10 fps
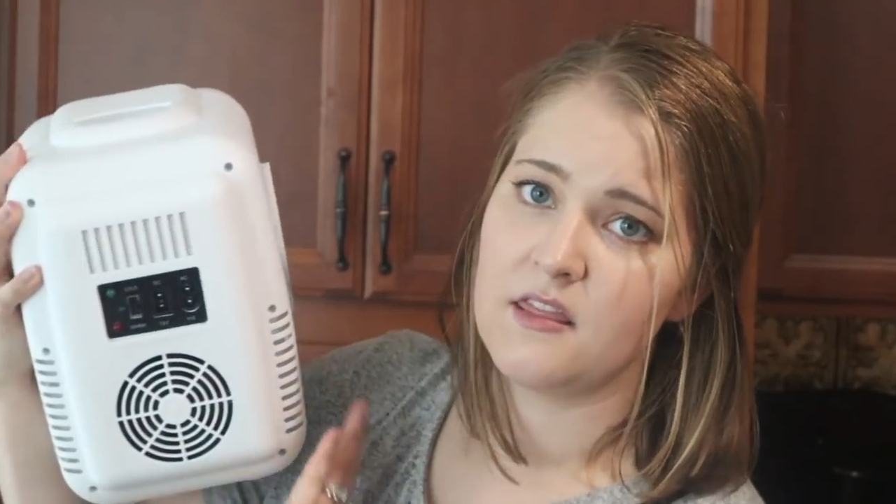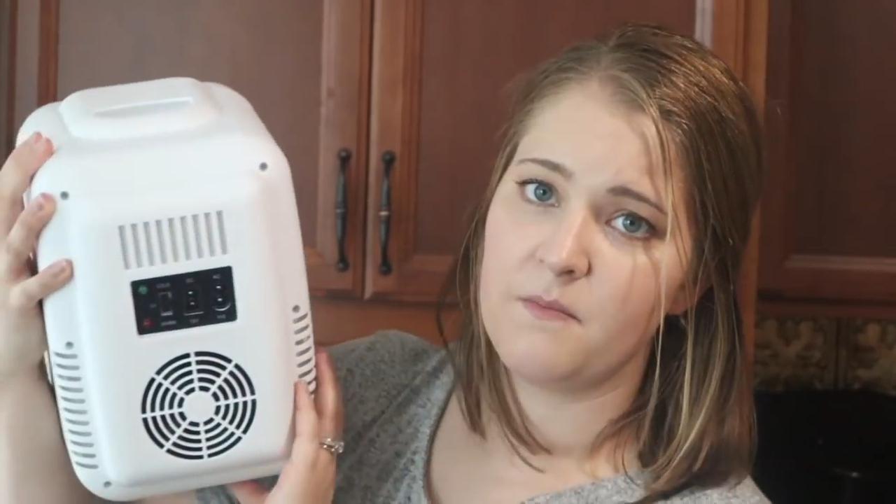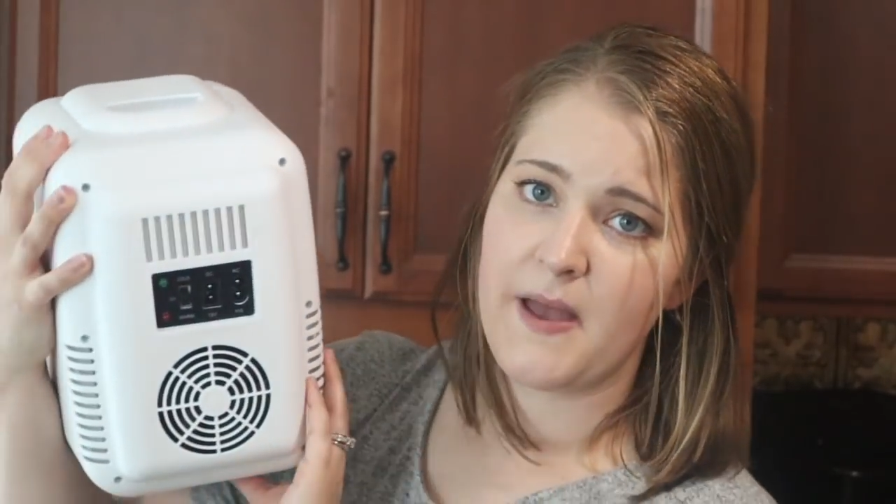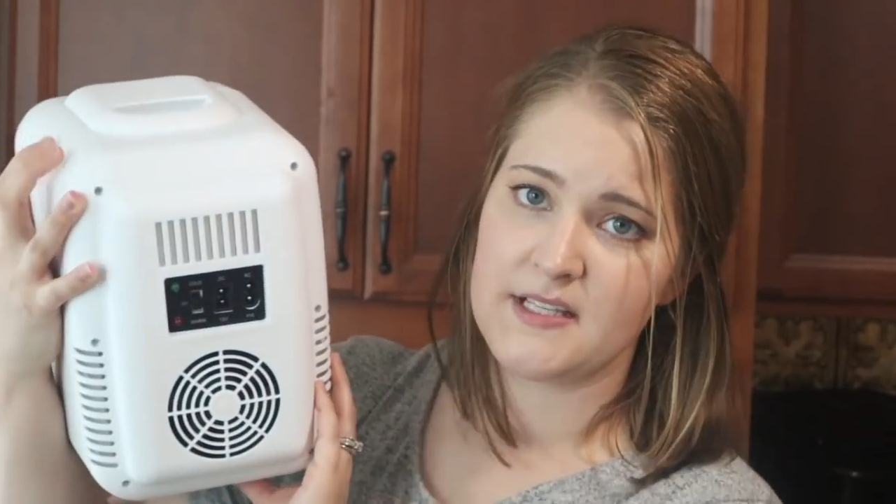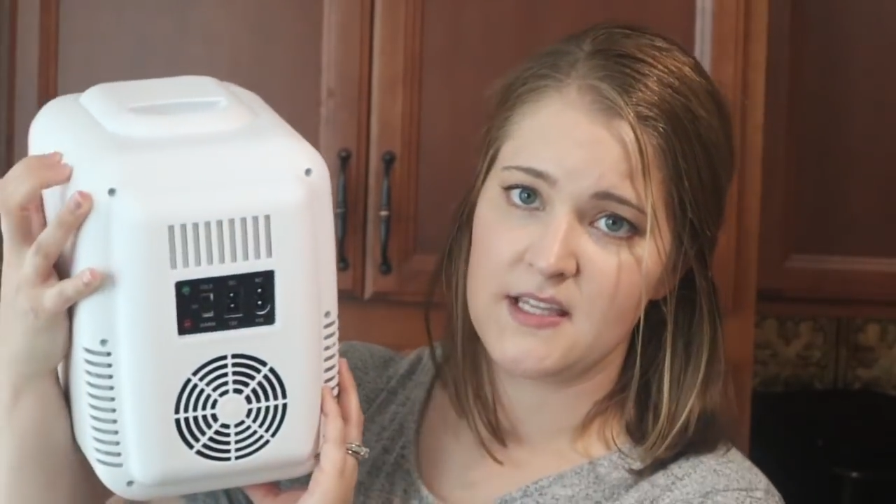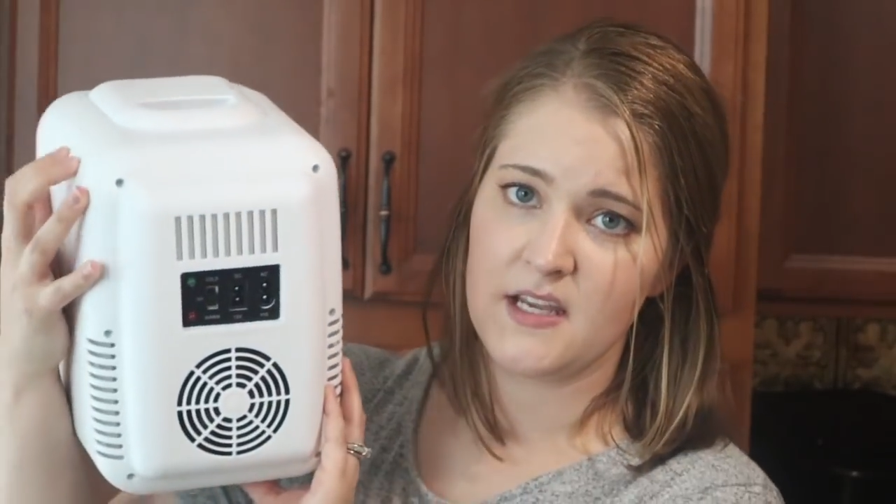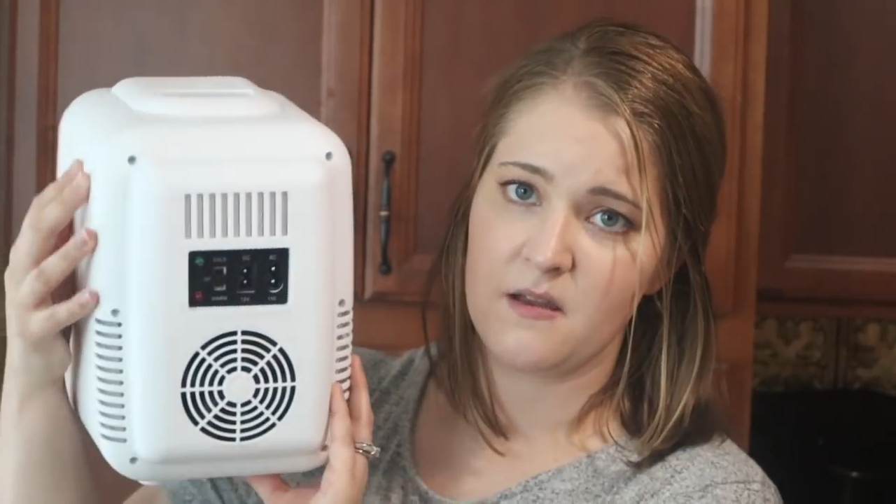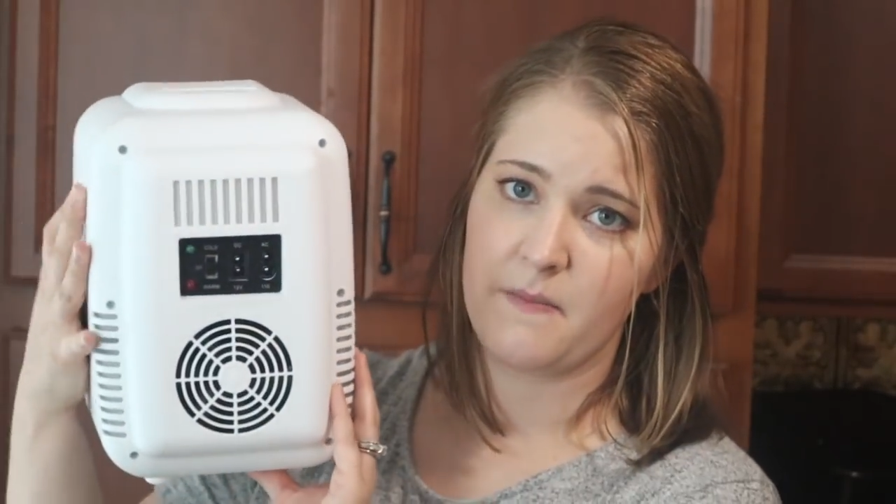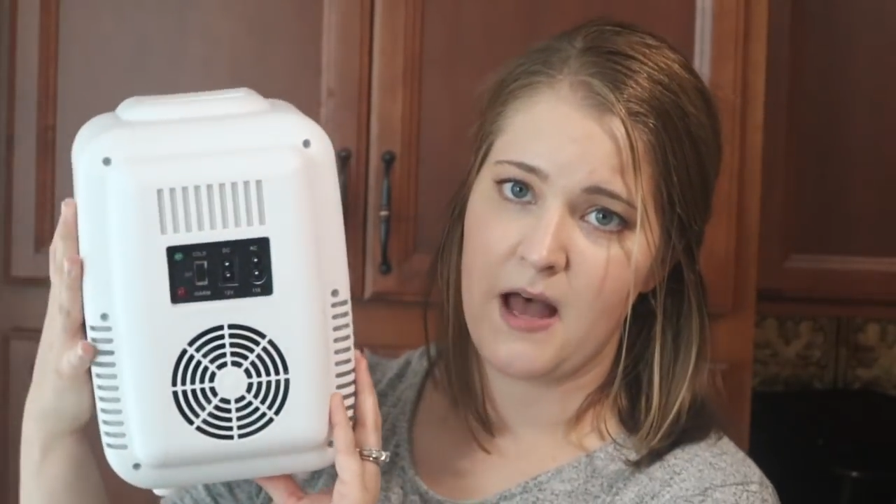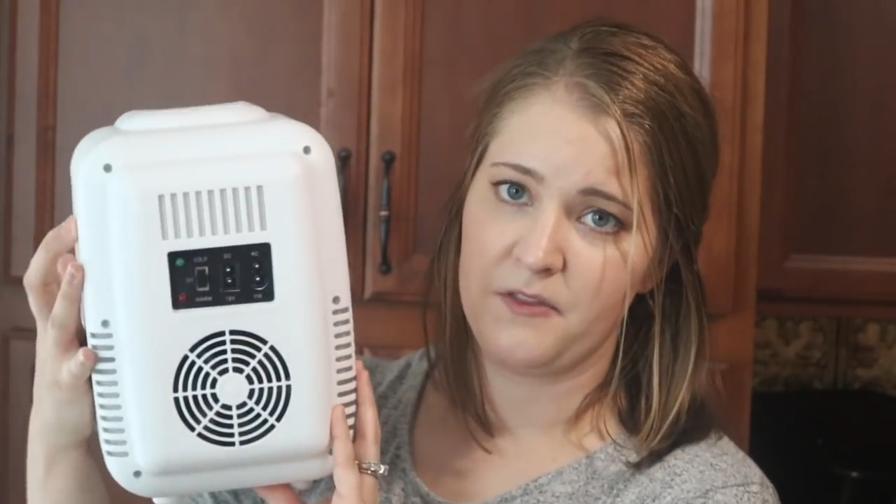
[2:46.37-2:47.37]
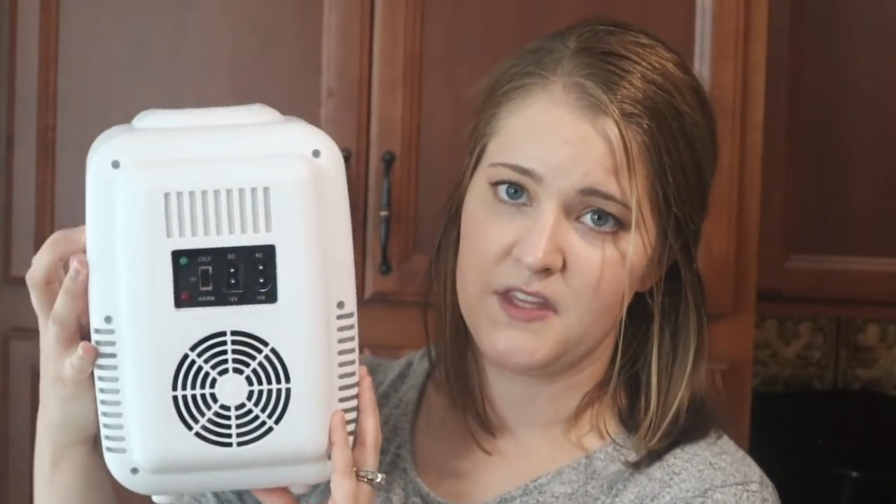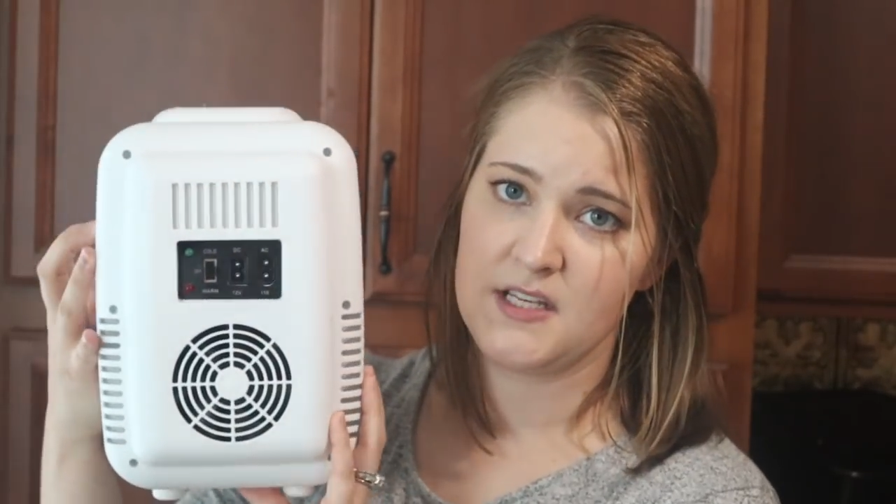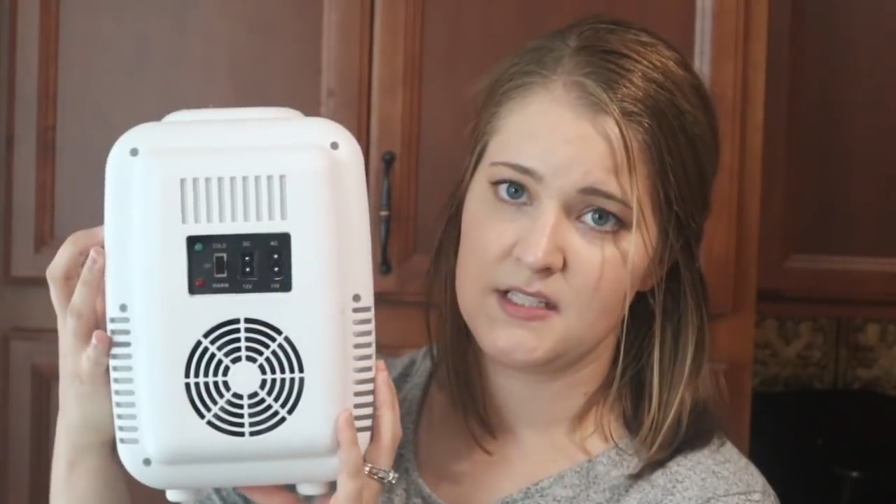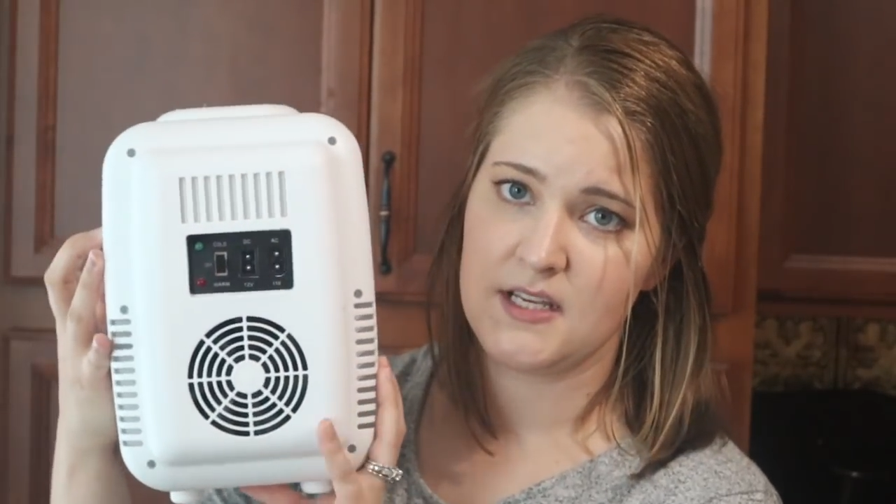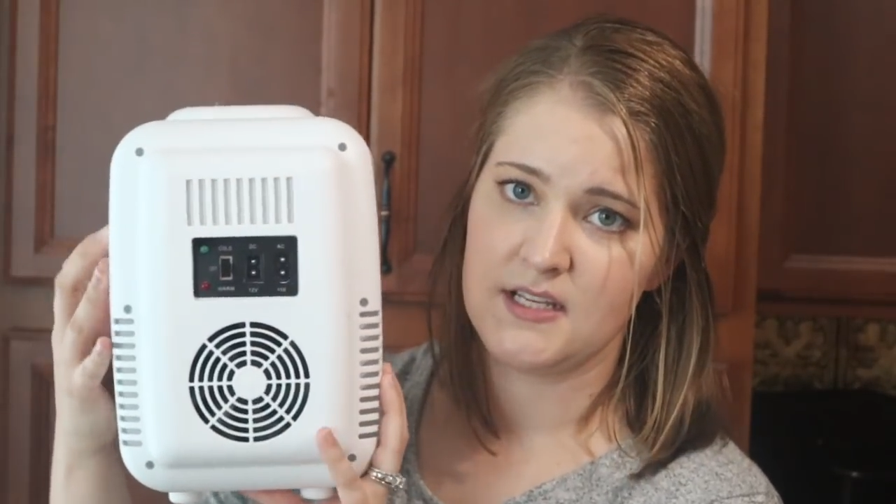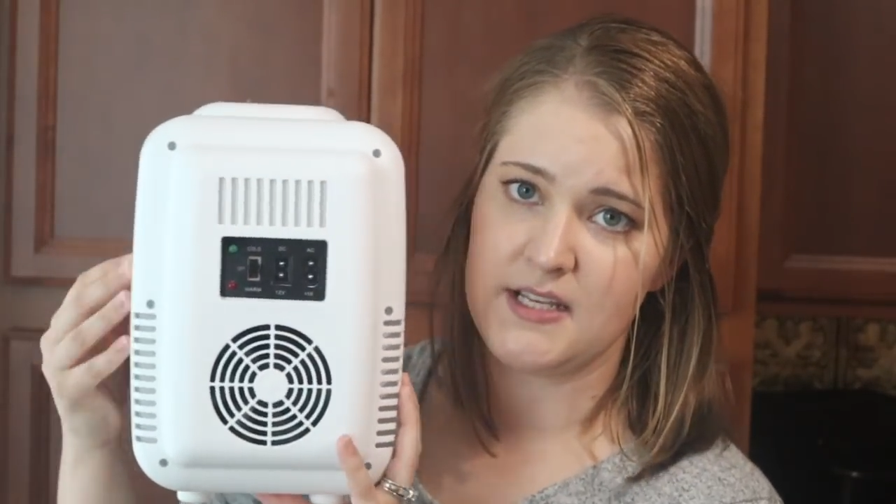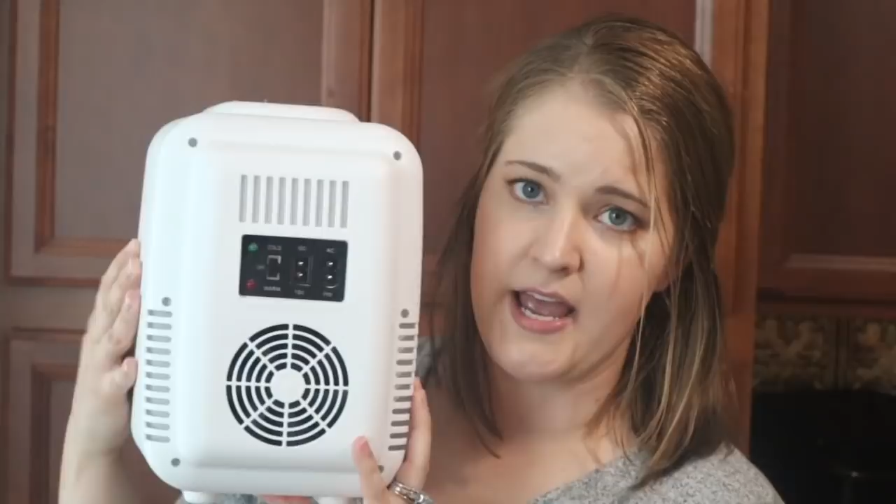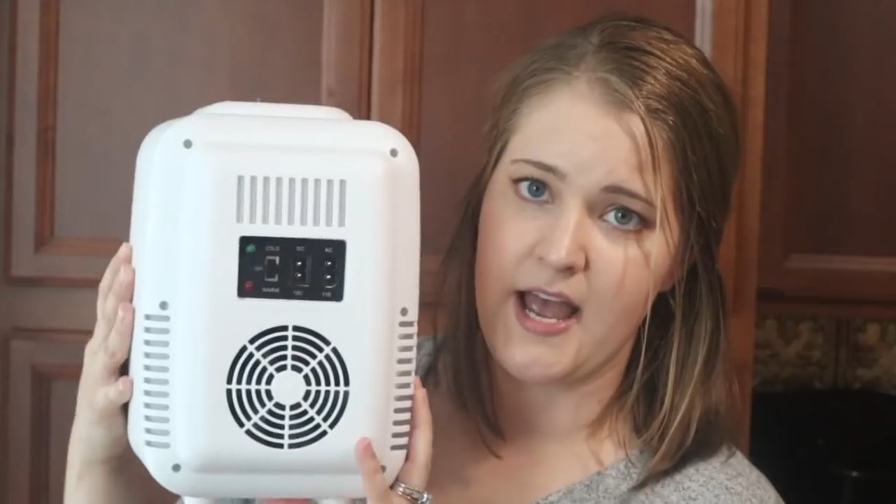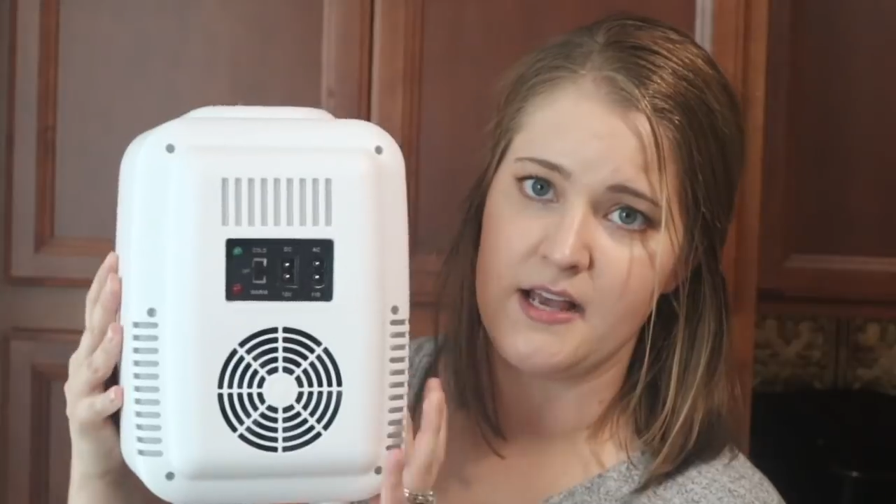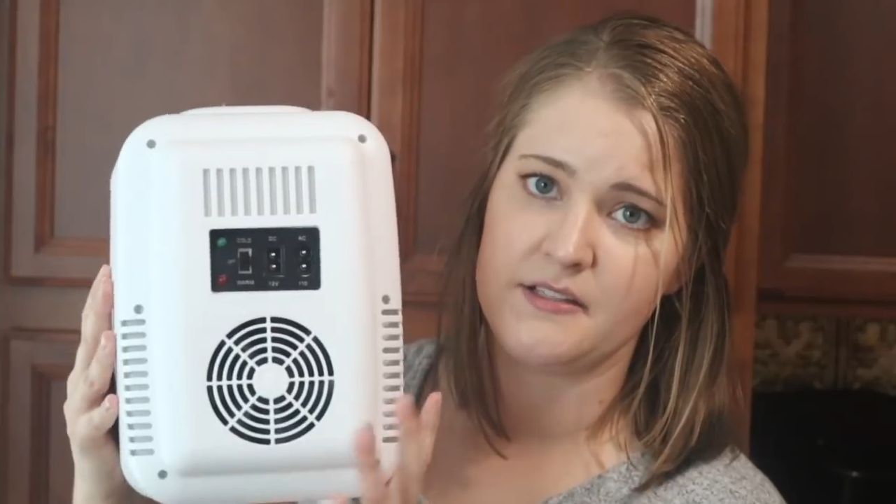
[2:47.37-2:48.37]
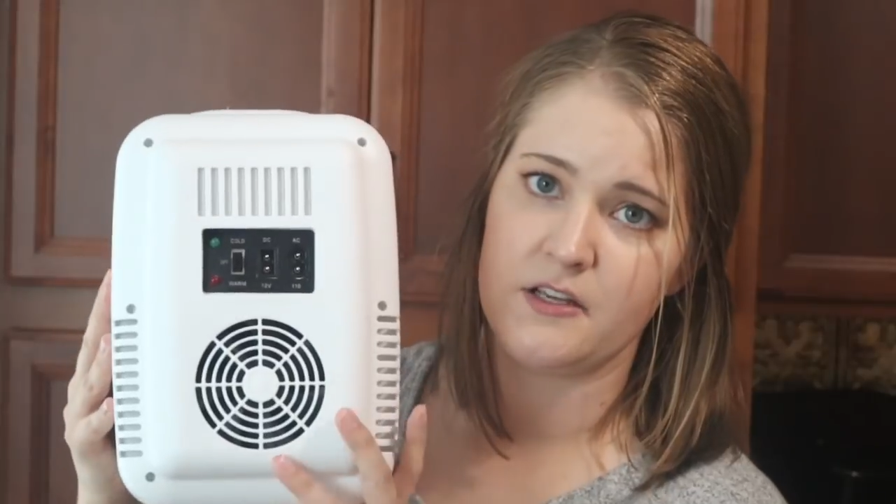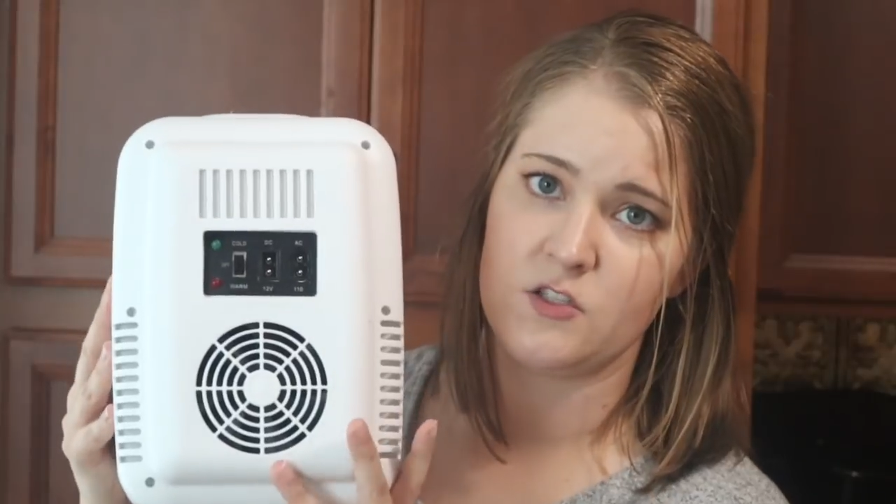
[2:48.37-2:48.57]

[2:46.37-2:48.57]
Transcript: The best thing about this is it has a